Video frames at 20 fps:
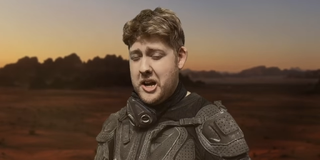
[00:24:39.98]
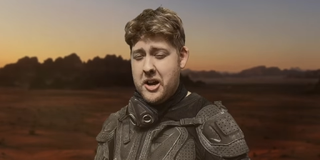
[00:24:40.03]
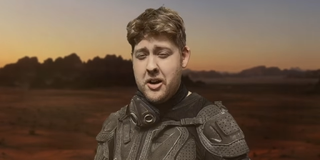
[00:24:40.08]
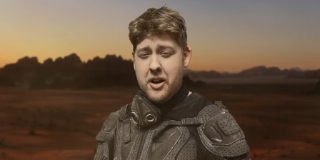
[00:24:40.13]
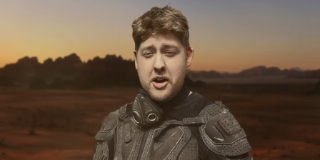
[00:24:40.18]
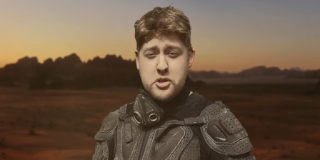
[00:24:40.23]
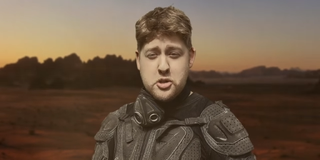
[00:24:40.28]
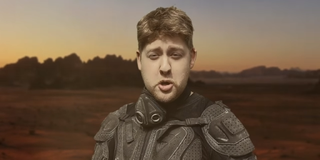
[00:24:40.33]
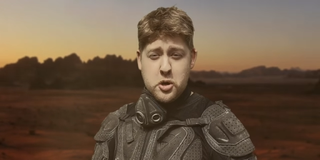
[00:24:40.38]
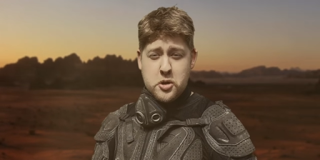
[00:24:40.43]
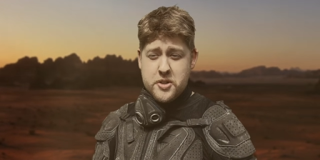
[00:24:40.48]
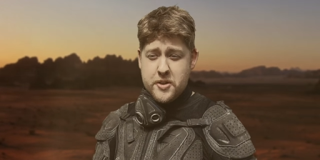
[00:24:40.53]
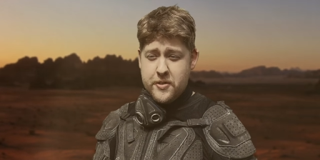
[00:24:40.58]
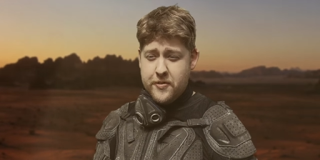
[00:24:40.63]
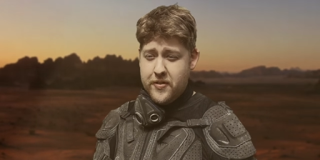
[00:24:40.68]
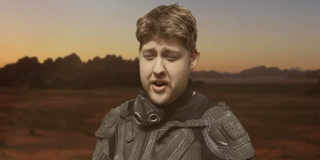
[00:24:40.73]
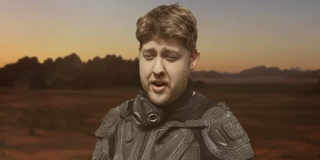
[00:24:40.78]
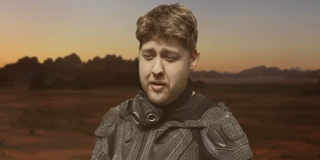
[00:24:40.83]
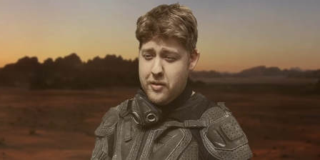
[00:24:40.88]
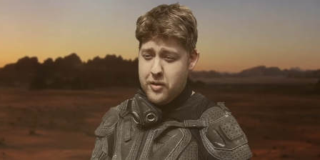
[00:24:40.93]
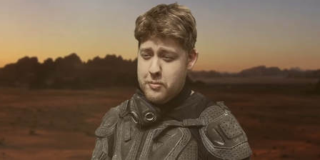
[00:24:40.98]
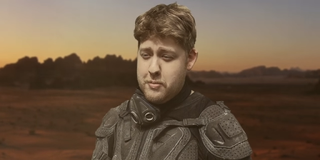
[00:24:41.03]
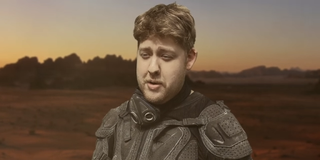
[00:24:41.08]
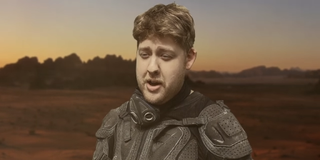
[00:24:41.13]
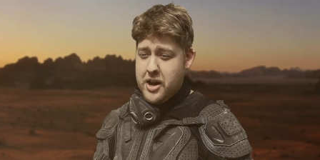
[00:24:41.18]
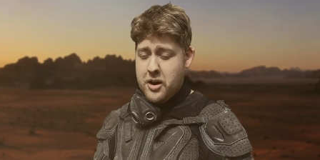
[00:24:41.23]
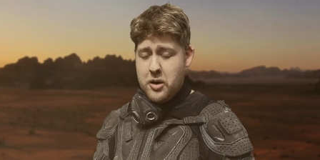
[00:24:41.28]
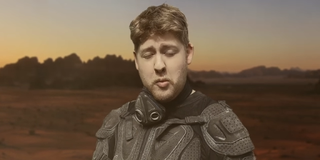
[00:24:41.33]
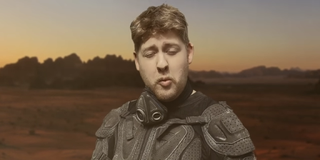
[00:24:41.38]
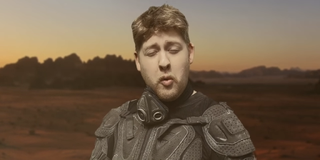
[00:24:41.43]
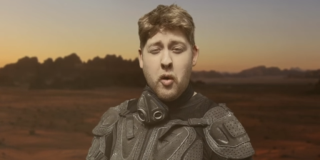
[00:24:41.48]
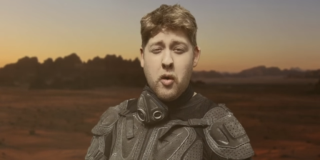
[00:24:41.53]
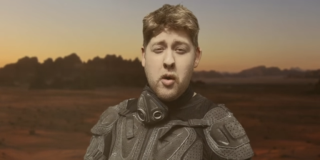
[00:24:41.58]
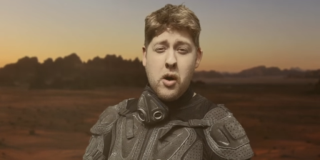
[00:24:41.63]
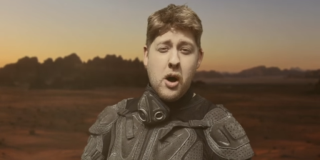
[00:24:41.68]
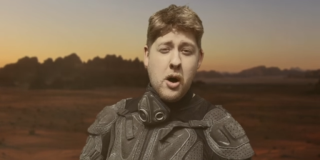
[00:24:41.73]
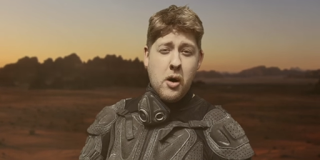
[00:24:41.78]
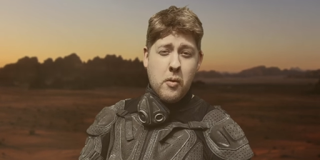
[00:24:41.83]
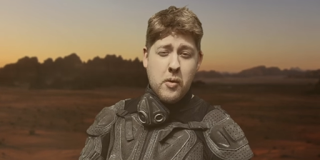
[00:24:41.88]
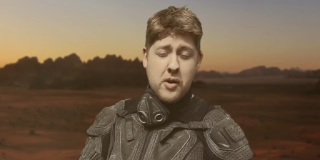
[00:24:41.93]
here at Joseph Fowler Maker,
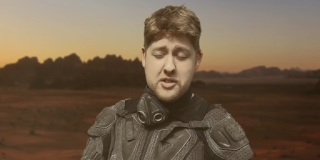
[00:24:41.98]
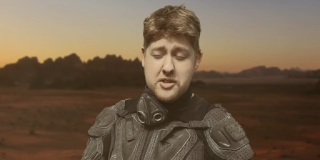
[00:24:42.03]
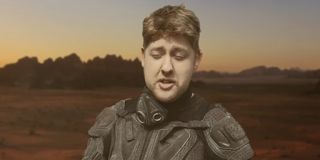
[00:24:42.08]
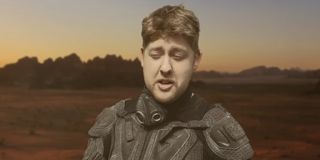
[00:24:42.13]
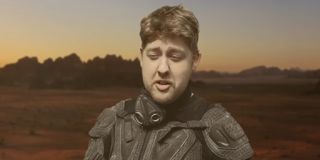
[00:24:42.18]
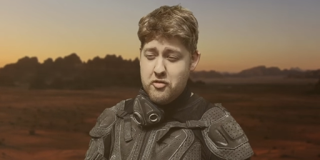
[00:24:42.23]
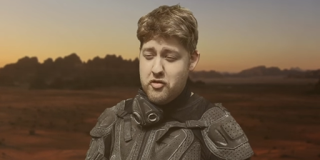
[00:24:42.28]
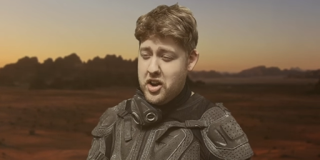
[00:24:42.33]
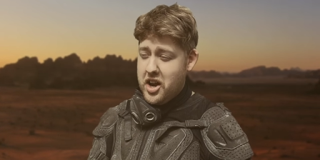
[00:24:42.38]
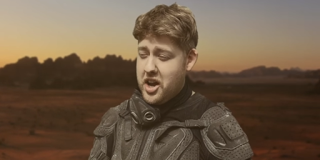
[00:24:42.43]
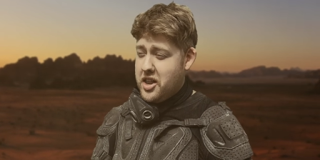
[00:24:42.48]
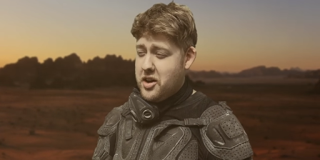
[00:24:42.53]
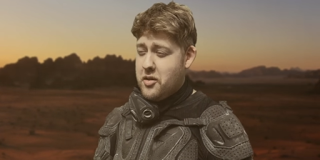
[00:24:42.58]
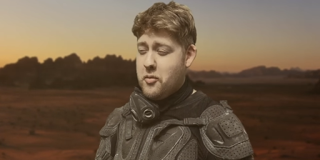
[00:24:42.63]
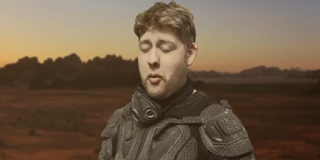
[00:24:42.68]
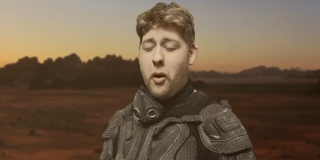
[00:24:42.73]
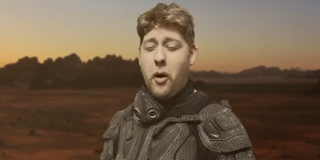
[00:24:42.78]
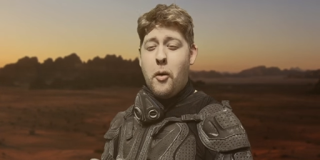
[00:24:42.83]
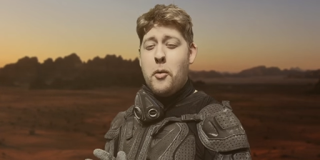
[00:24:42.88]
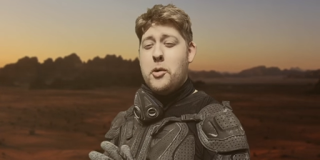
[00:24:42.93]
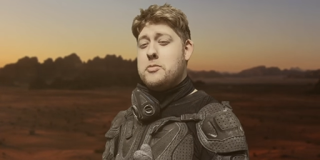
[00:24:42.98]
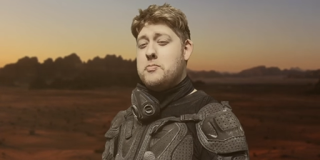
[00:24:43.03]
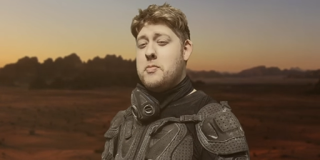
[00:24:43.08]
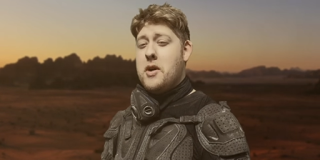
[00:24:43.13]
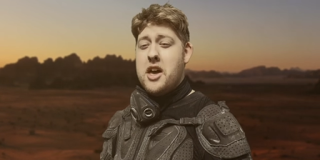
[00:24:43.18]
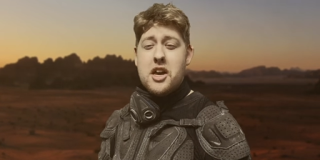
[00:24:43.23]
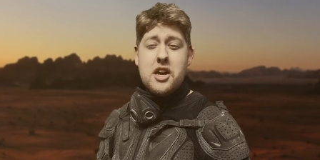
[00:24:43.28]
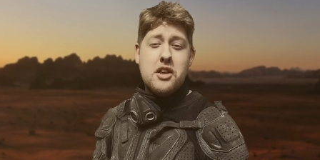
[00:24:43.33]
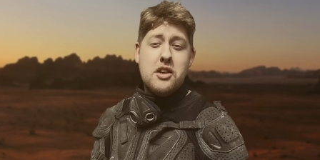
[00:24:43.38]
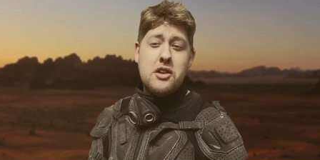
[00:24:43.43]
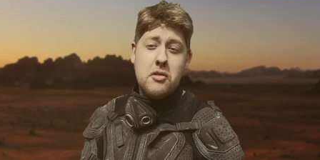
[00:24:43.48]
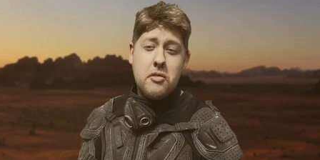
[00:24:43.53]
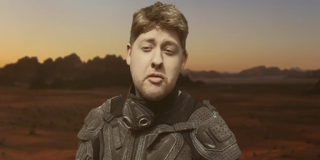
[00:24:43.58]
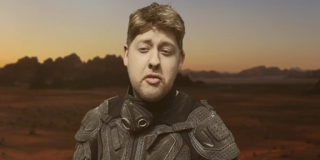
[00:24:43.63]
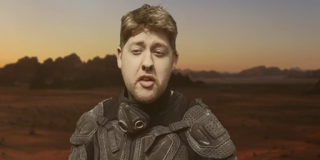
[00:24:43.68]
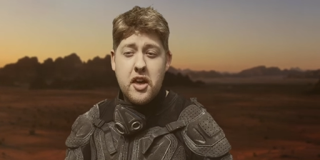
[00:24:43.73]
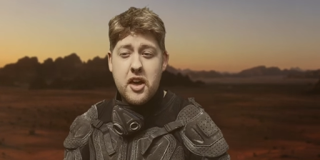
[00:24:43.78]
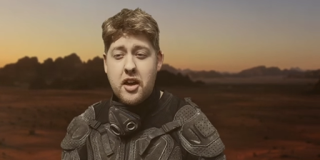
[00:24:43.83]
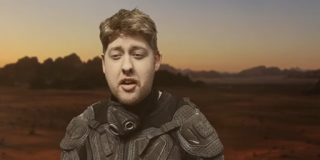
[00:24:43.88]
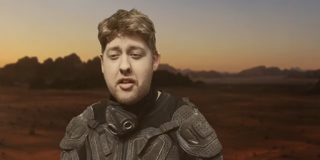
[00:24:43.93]
we're always innovating, we're always making new
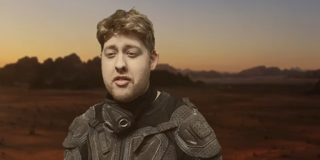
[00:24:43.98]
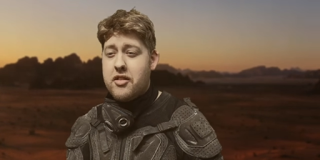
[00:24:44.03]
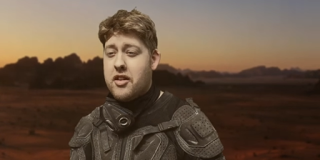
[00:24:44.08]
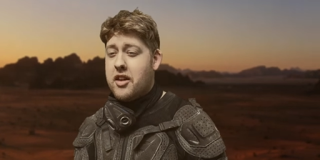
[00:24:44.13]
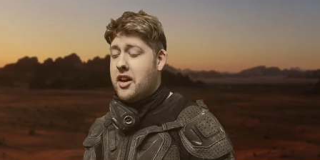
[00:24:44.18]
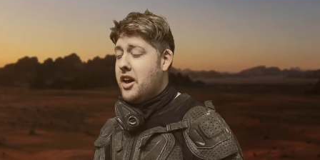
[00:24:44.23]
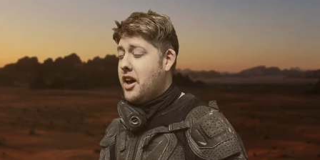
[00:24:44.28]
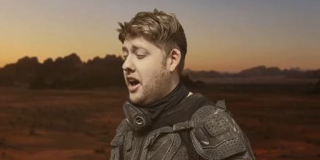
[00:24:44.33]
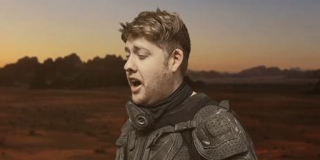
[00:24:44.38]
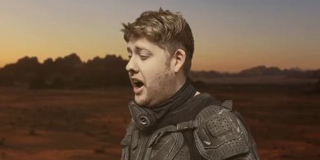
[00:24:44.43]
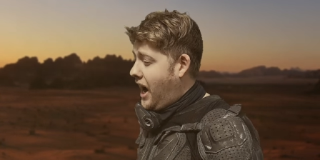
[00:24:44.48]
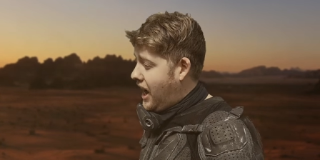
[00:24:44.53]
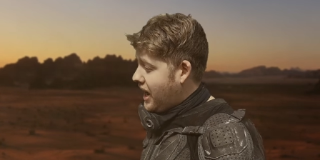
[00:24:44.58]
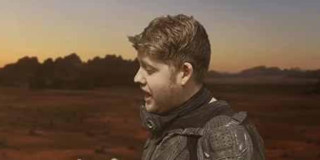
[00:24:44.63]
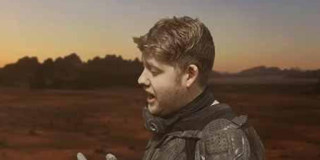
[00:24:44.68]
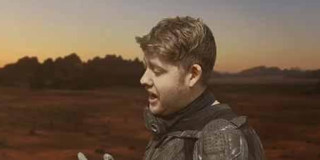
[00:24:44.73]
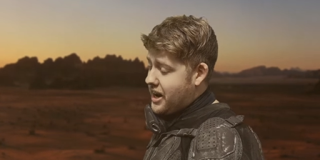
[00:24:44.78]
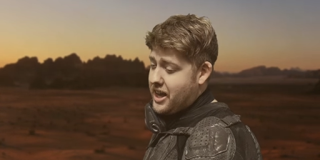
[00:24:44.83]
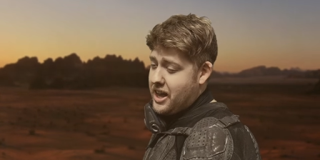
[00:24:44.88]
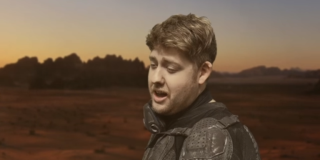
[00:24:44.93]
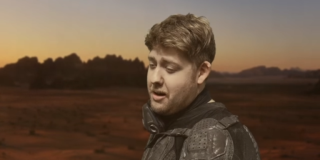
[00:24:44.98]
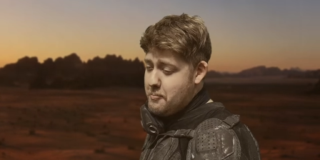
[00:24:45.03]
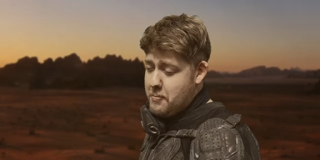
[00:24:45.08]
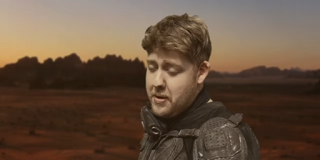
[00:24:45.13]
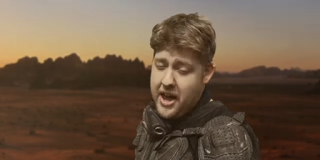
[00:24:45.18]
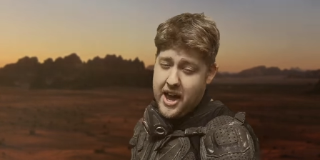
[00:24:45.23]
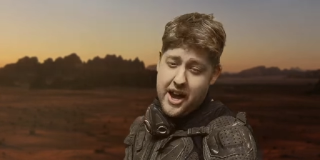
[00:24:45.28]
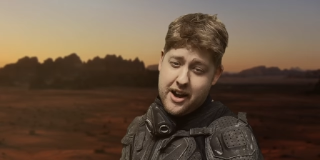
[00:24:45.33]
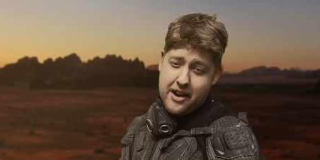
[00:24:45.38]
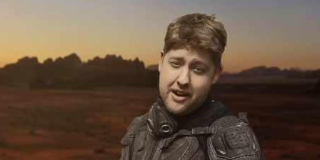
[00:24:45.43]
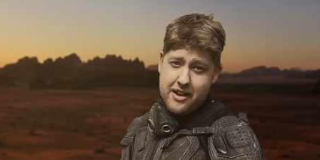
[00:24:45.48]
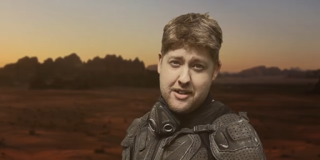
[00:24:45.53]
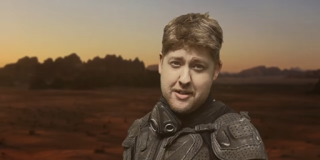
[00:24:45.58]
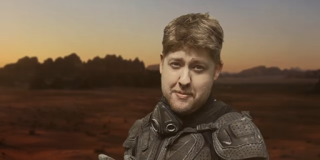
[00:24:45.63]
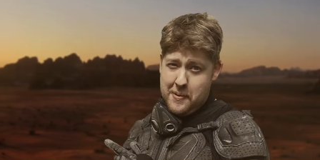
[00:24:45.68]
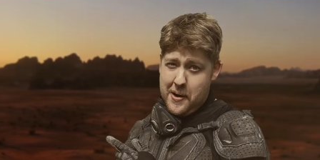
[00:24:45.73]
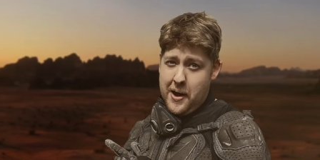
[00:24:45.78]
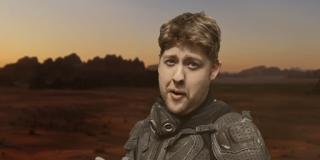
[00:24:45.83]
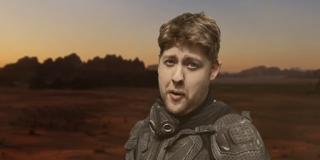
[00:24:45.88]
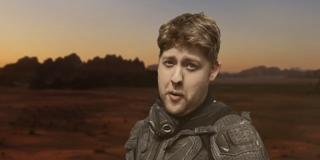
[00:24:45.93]
things. I gotta get back
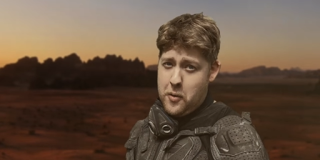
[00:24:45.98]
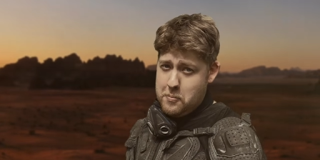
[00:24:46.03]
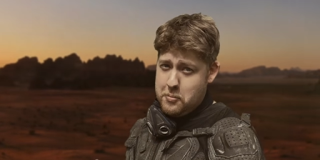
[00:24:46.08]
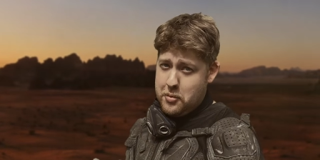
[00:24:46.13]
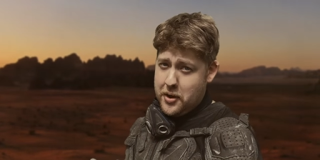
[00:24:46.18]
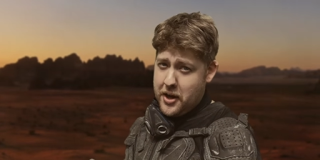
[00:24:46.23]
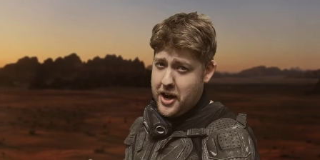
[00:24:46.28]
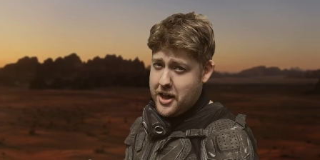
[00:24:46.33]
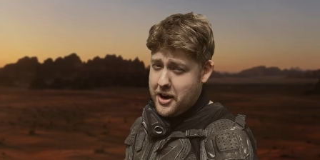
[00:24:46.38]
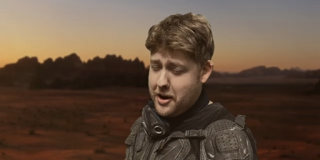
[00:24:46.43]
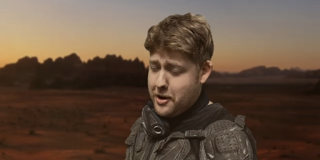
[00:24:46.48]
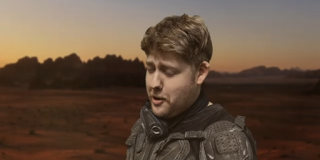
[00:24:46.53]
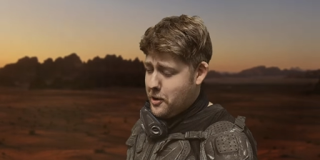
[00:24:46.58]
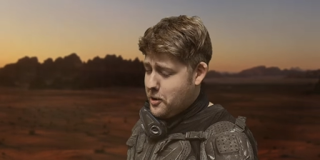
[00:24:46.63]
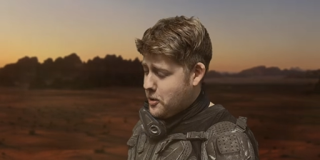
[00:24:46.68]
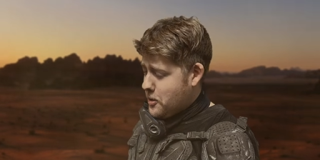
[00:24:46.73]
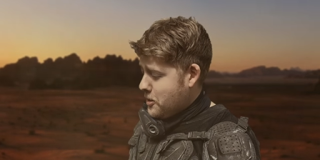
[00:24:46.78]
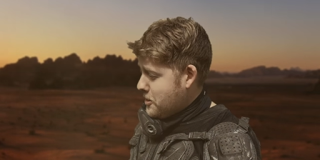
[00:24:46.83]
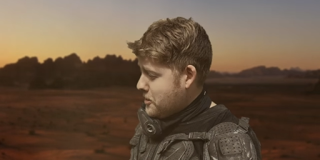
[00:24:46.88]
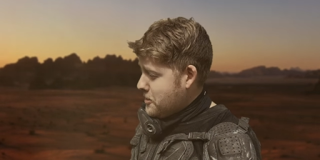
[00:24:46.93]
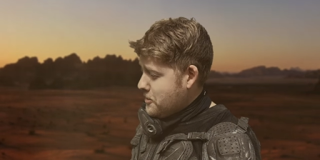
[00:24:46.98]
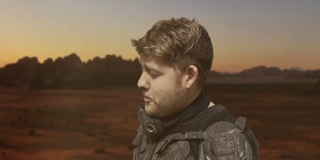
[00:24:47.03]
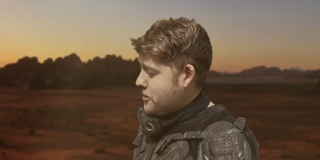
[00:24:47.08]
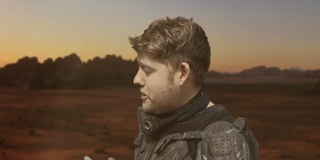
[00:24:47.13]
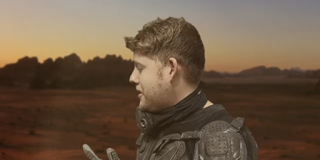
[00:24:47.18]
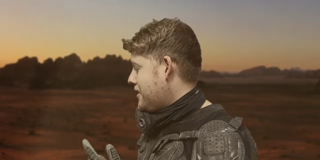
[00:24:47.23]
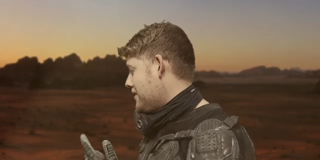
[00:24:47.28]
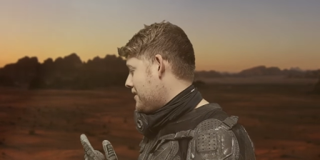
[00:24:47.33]
to my home planet on Earth,